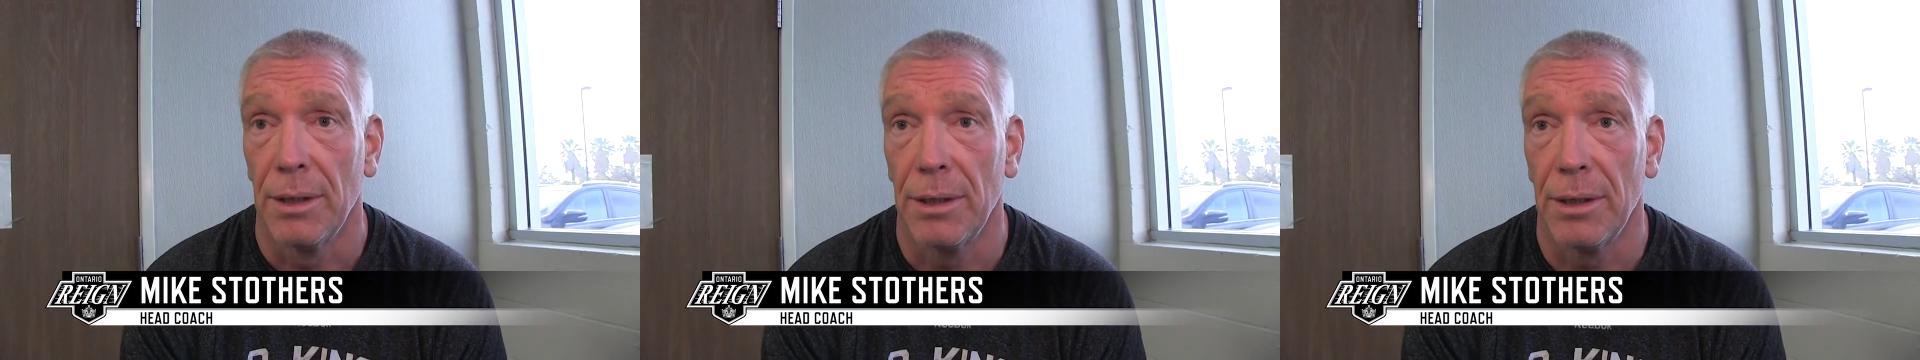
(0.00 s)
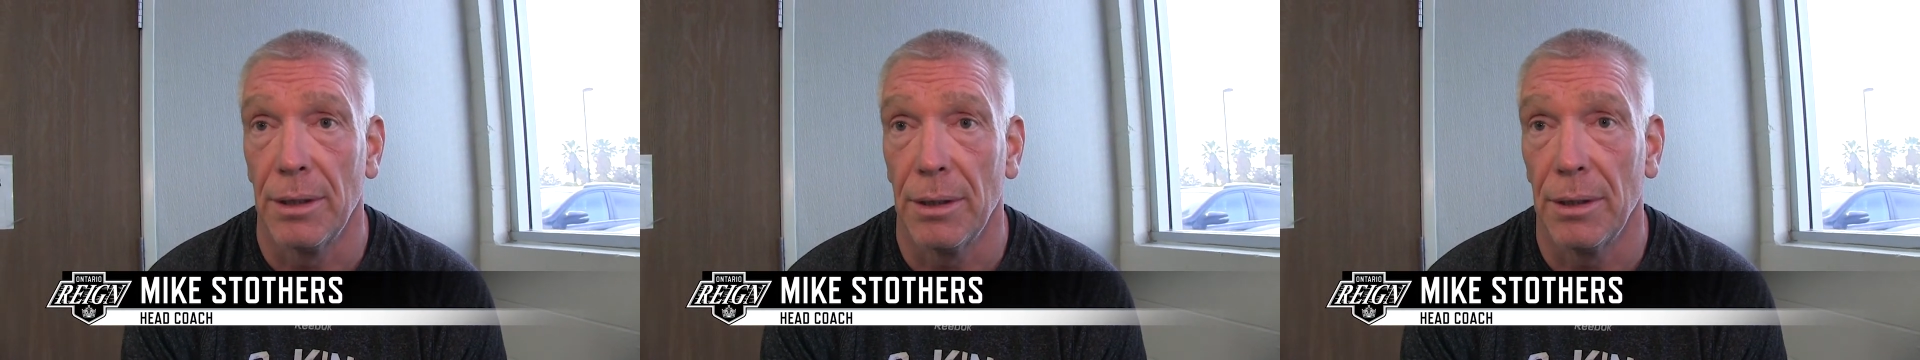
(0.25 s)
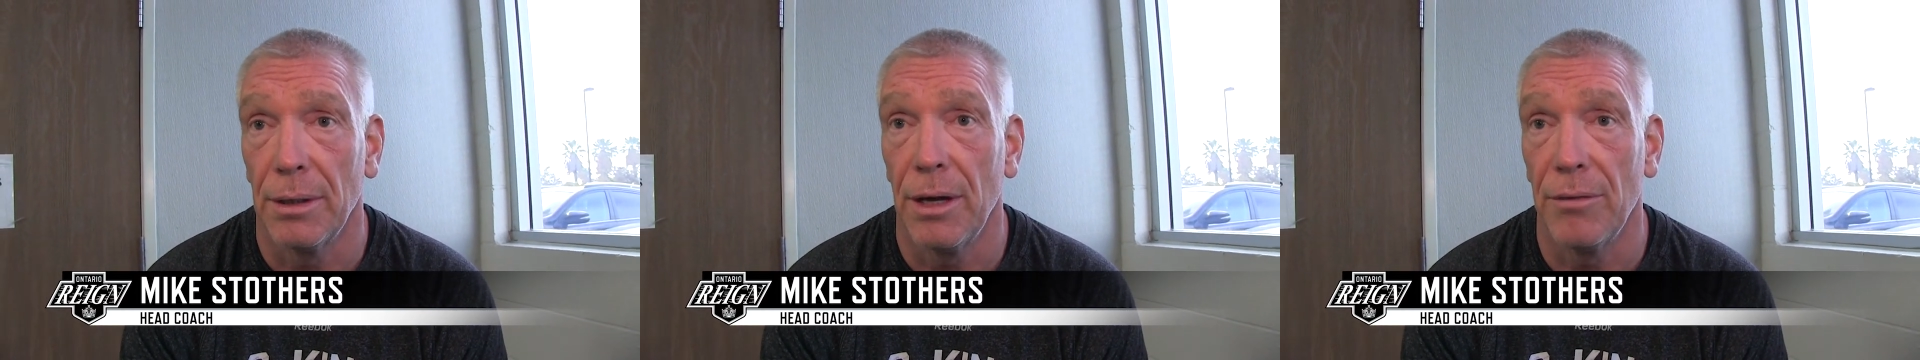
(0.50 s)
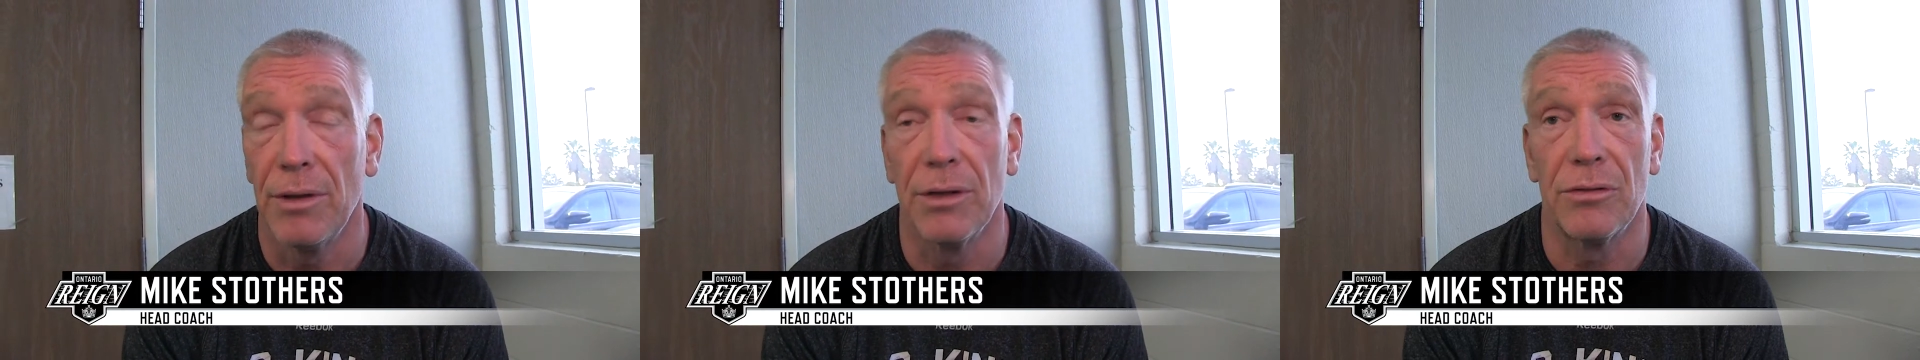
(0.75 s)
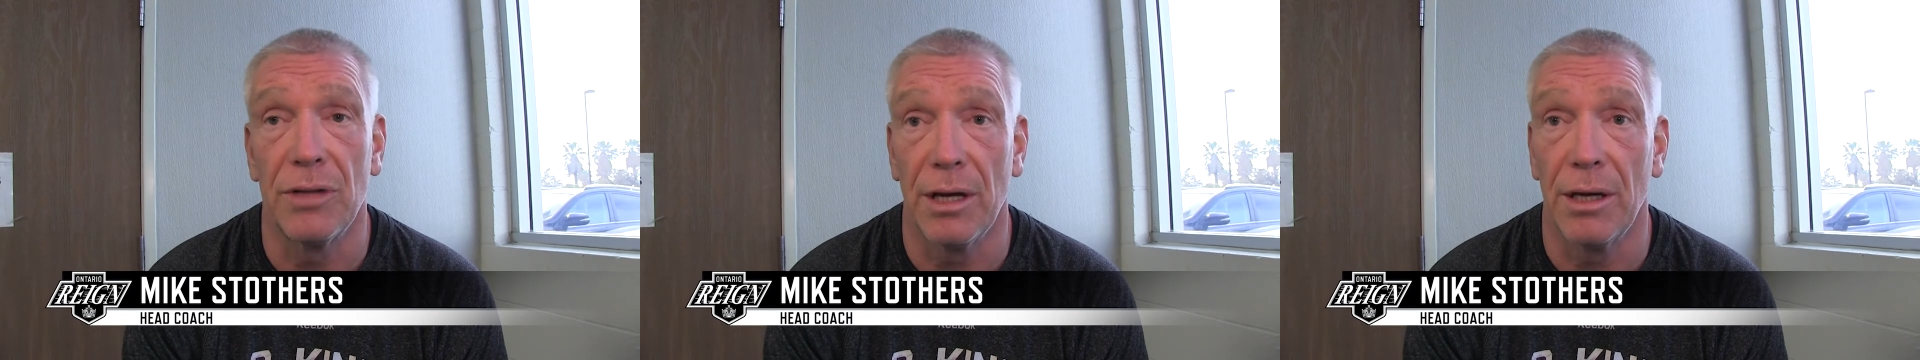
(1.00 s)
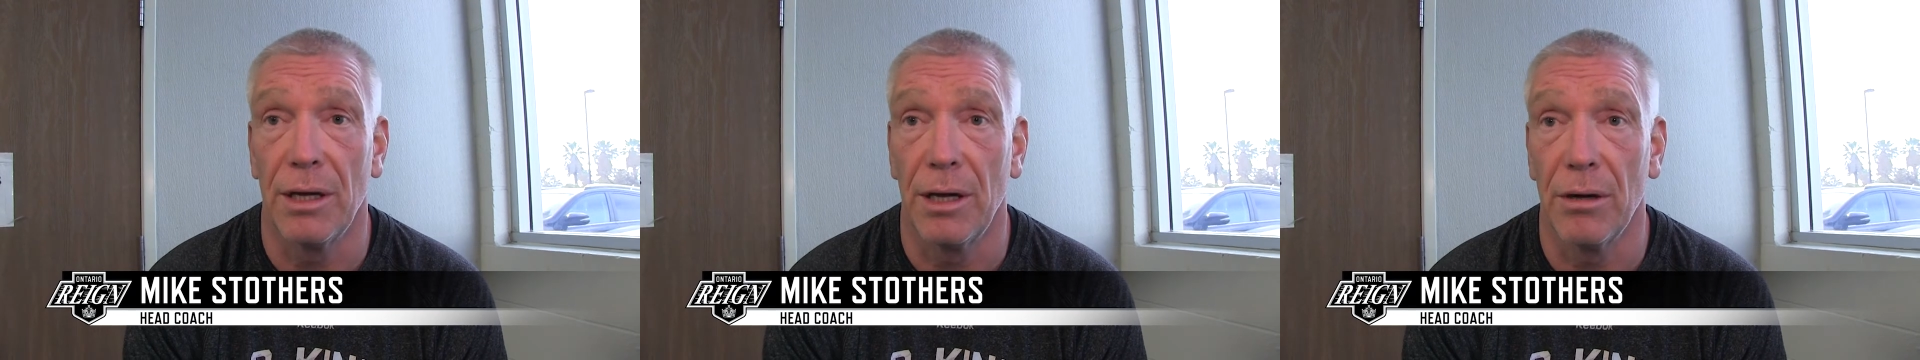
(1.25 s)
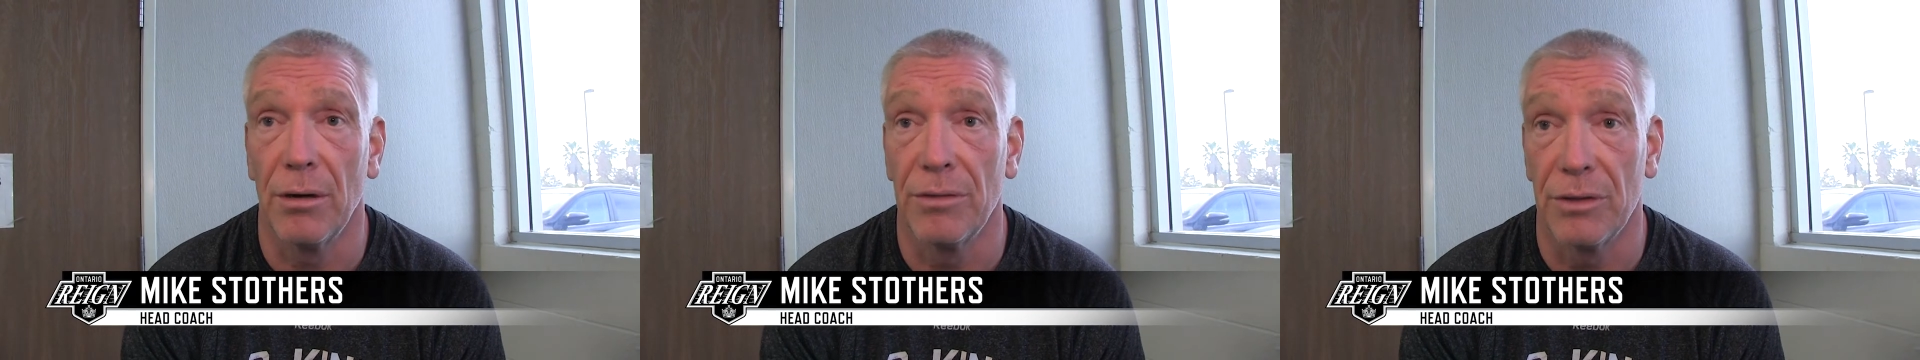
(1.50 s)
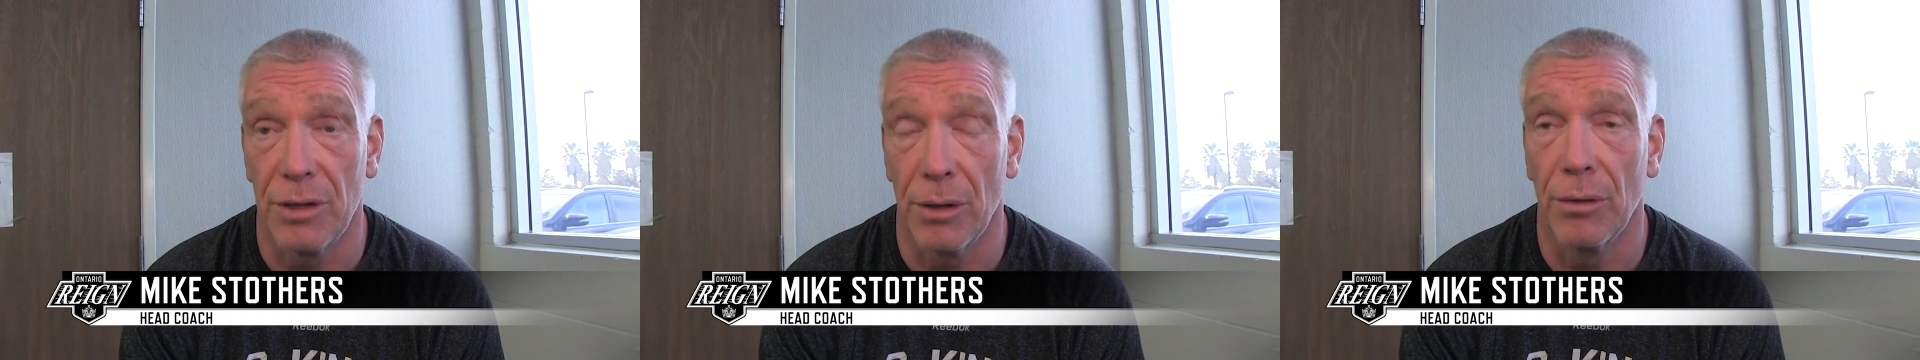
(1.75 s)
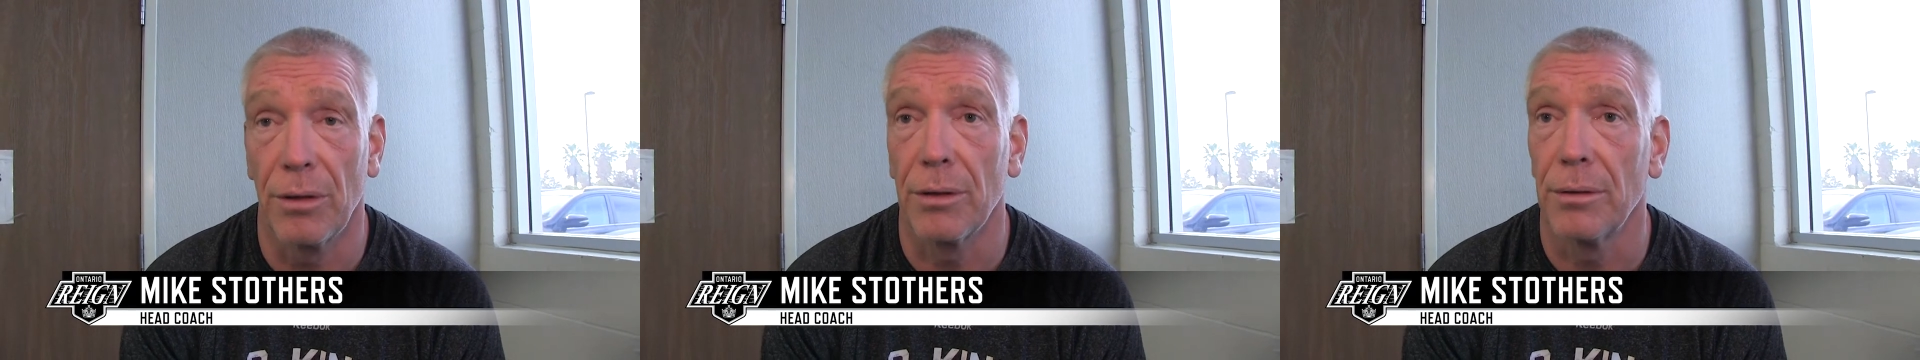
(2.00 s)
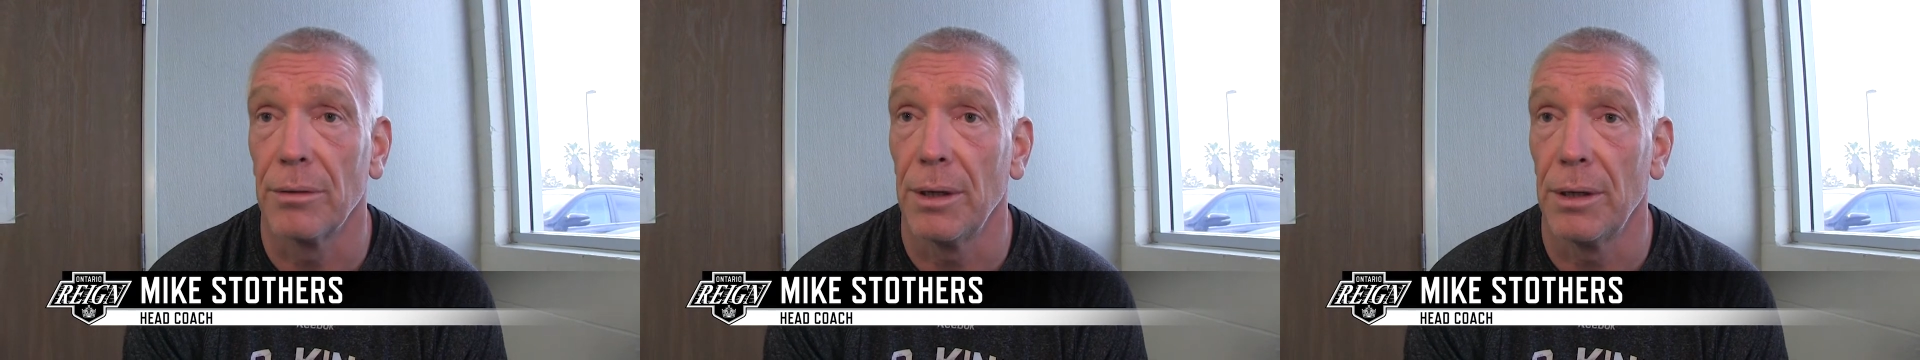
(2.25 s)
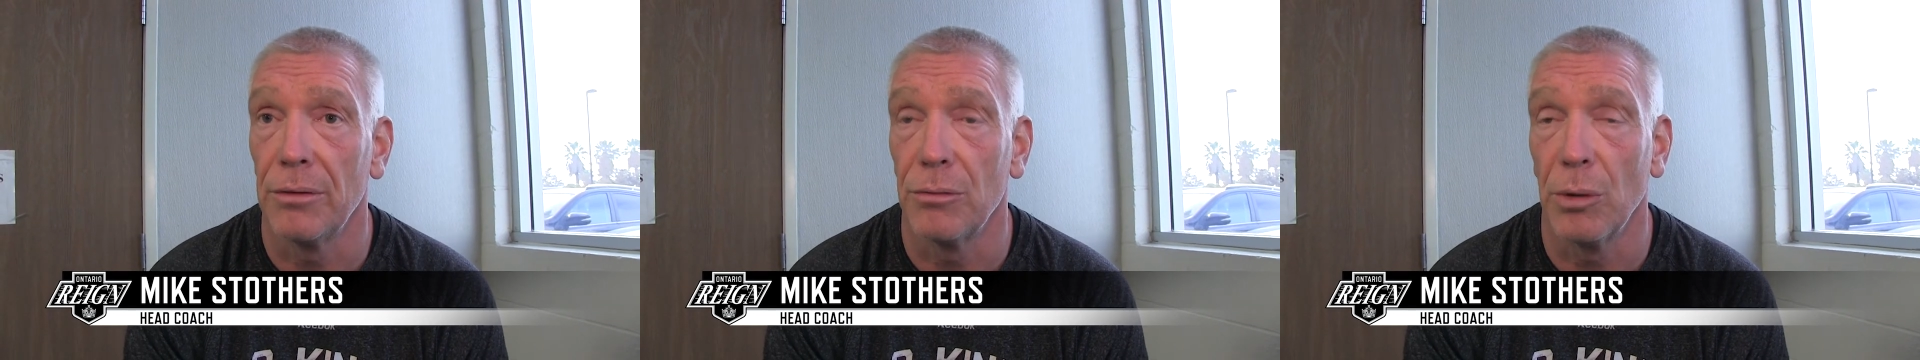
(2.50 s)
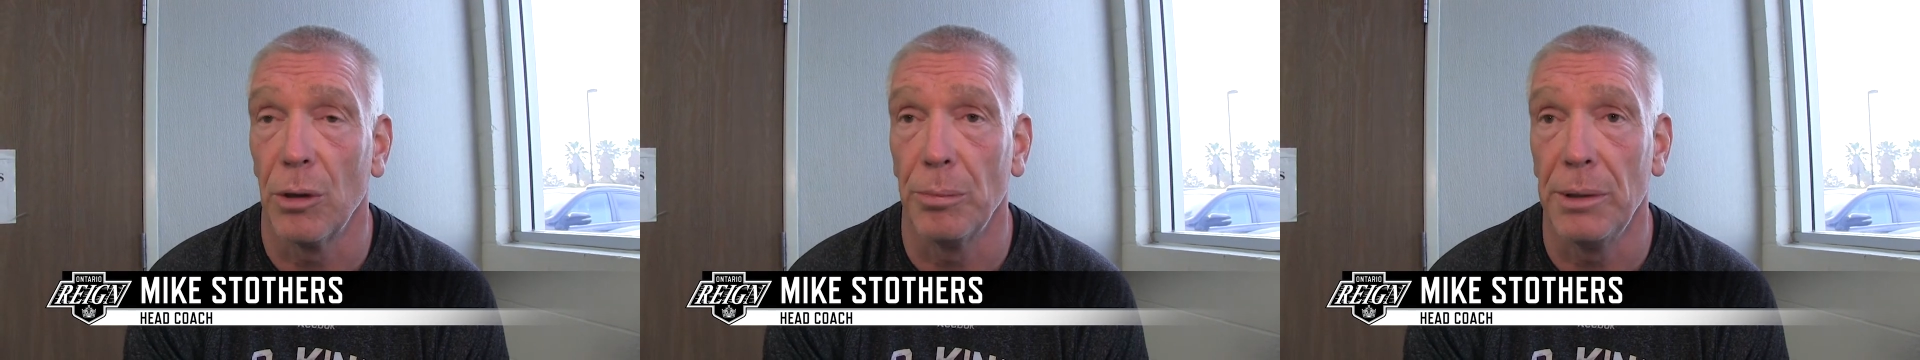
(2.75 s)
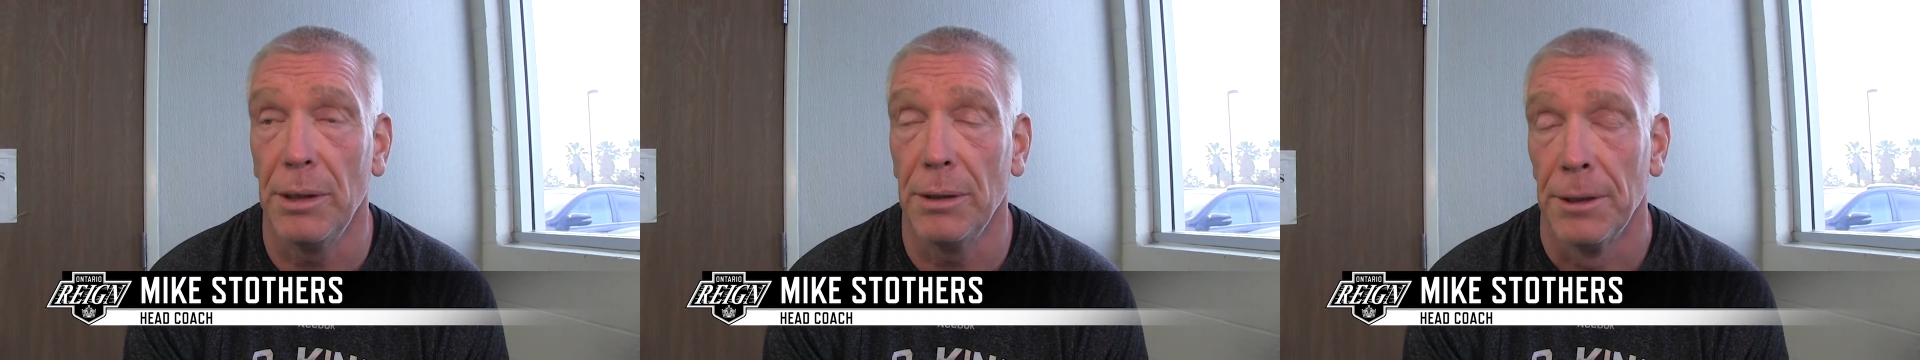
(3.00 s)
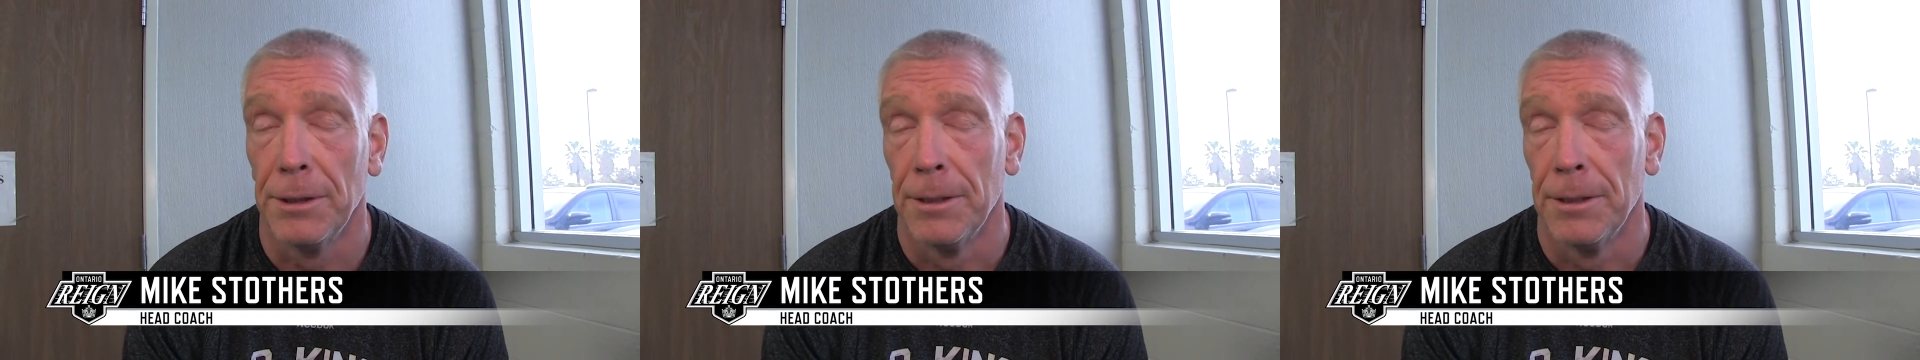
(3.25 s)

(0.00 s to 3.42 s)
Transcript: uh, everything's taken care of, his health and his well-being.